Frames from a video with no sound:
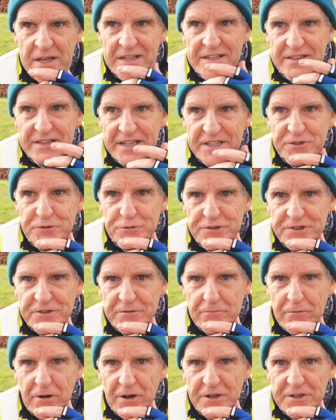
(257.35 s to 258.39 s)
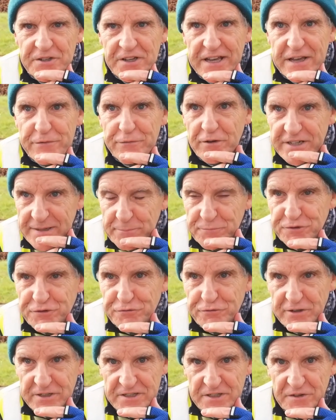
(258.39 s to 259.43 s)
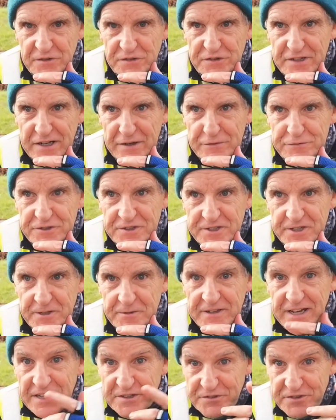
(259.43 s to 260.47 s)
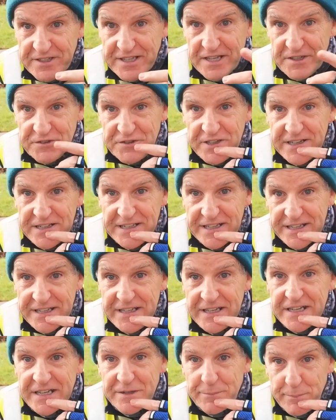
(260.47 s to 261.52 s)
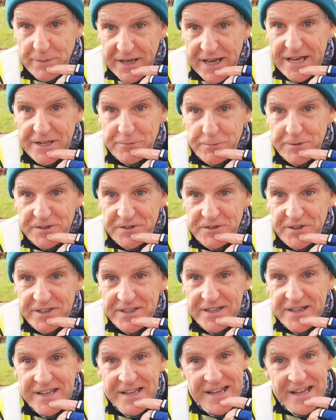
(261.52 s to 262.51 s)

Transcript: Later in the ride, if I am struggling this afternoon, as it gets hilly, a bit headwindy,